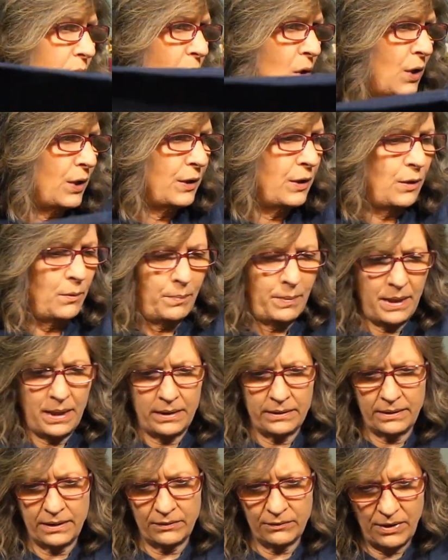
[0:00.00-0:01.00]
cargo
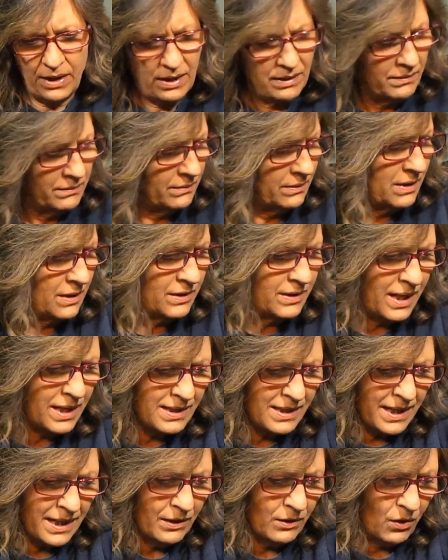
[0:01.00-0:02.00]
pants. They're not, did
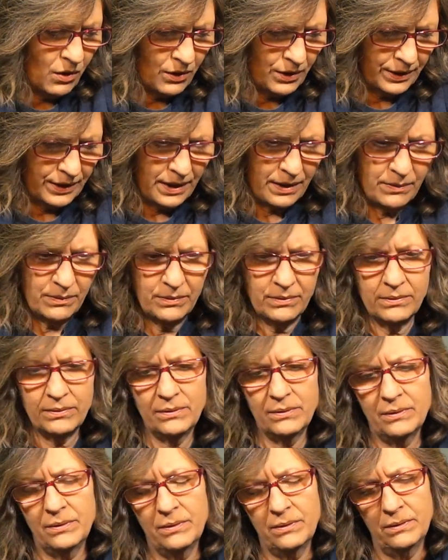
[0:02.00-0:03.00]
that say cargo?
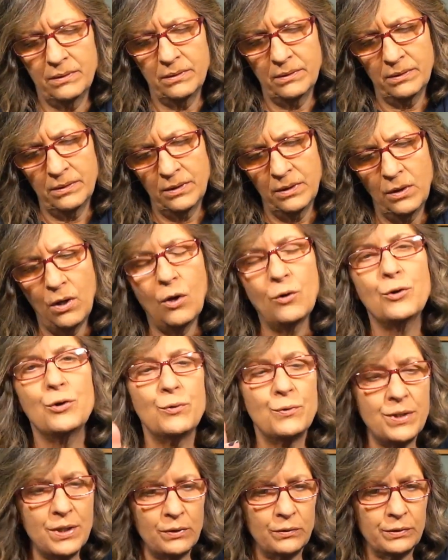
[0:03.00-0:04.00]
Or oh,
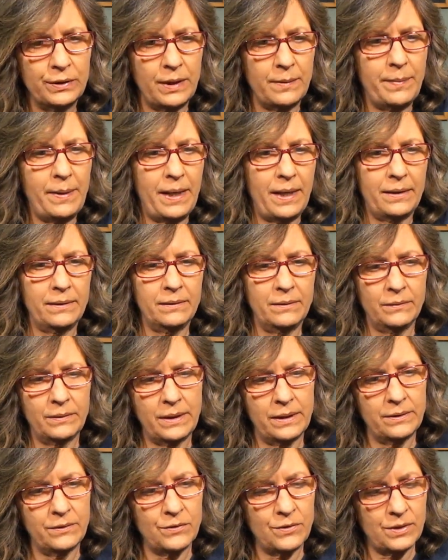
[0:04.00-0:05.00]
utility pant.
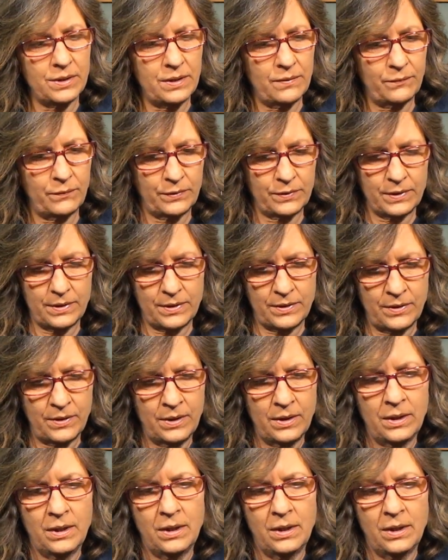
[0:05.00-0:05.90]
Okay, there's a difference.